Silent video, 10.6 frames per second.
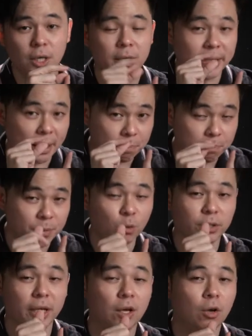that
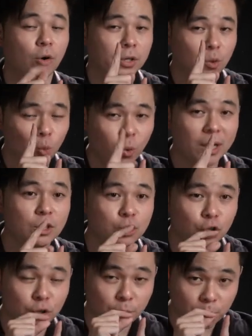mutate. Only one
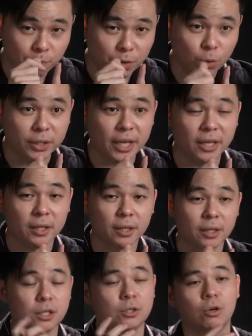gene mutate
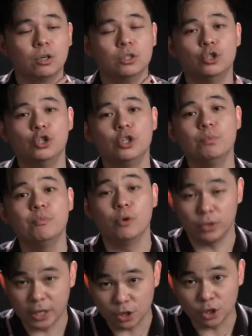is called gene
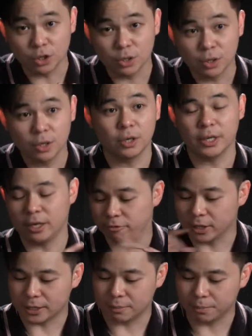mutation. Okay, for
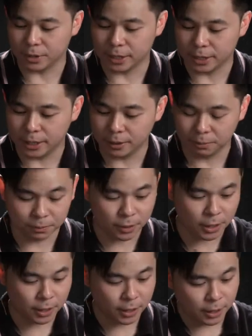example,
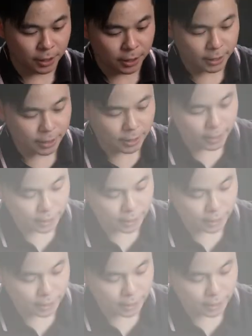let's